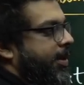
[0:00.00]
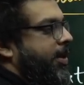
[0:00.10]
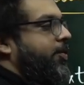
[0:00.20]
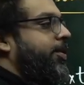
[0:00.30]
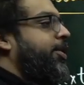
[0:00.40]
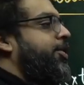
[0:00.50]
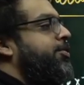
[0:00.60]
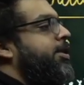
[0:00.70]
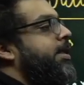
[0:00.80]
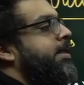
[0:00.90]
You can use
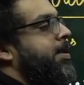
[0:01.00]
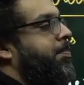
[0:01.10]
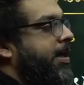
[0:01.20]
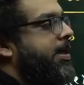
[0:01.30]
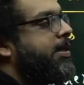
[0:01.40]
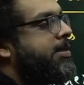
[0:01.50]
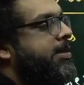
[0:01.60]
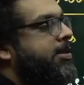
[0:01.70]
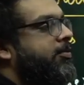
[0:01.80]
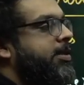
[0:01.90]
it in separate
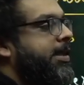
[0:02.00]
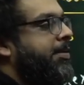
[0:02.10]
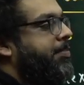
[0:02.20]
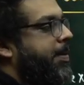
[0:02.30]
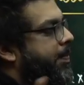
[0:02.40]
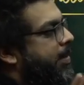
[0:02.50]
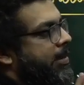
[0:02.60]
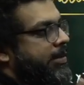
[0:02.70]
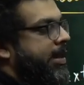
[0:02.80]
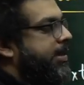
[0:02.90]
answers of the same paper,
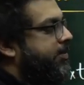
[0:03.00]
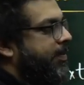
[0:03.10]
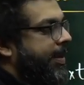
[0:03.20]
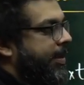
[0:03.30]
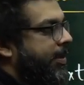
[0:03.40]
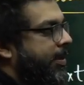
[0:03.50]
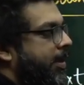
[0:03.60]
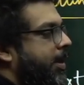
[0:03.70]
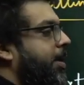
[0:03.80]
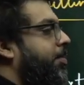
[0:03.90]
that is fine.
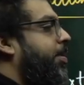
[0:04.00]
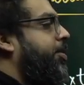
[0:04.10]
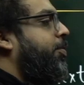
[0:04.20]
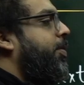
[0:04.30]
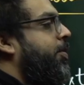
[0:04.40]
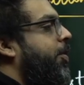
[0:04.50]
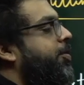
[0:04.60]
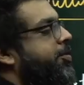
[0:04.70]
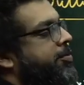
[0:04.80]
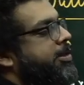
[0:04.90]
But you will
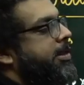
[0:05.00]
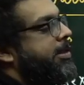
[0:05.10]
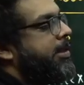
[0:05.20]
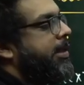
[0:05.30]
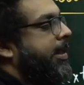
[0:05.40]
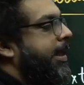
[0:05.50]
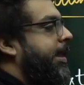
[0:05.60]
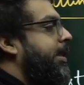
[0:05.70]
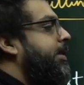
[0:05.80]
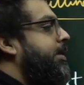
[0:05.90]
not use it
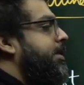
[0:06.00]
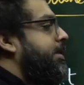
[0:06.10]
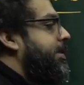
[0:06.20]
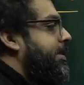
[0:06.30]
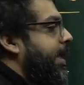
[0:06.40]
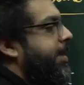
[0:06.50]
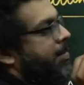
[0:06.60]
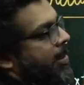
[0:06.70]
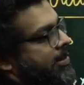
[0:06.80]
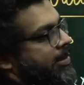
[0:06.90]
in the same
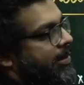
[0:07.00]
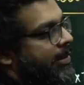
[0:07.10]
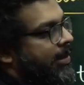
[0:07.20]
answer.